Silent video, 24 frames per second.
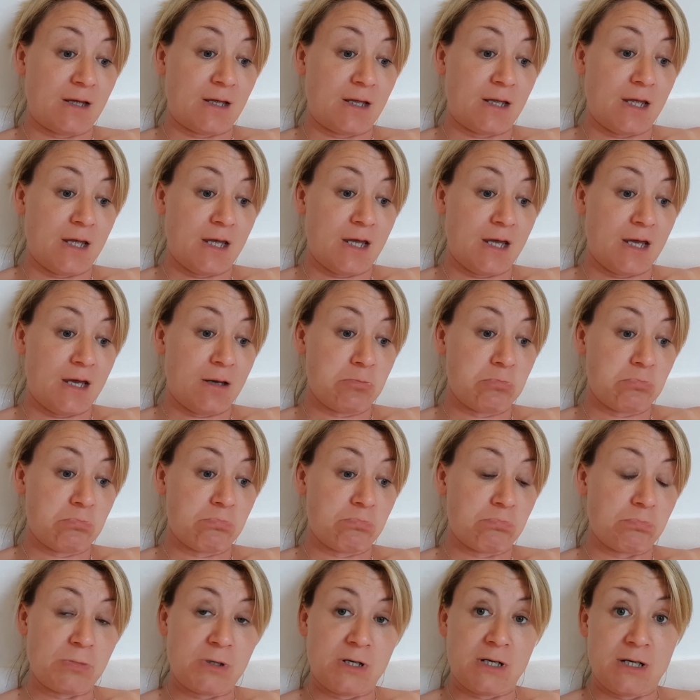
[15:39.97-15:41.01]
Yeah,
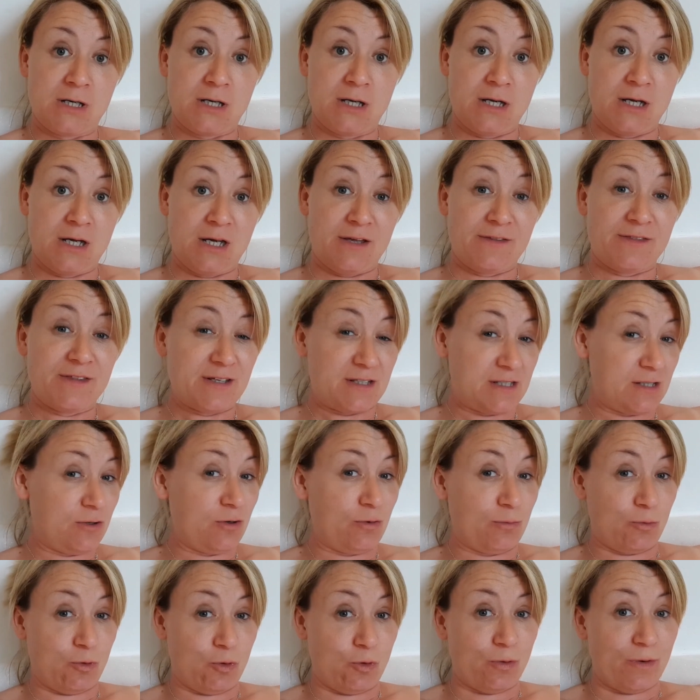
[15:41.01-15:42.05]
there's a
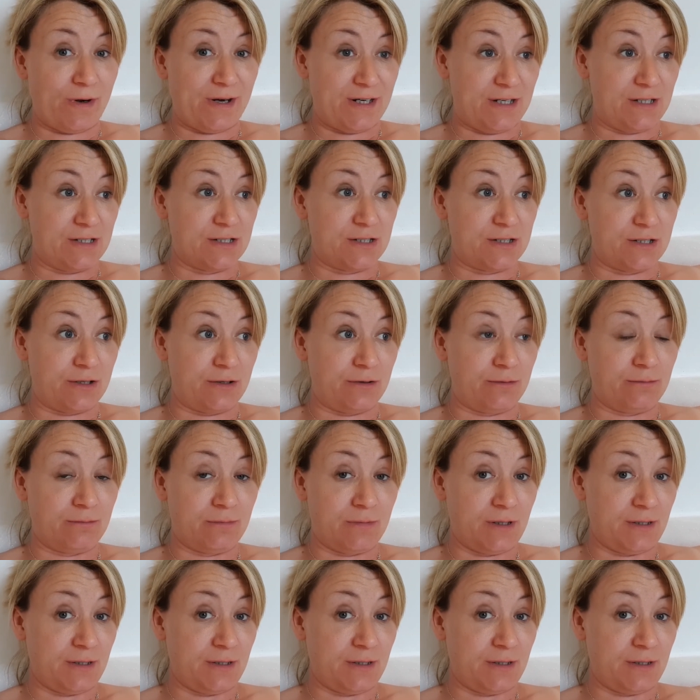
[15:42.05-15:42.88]
lot more I need to do.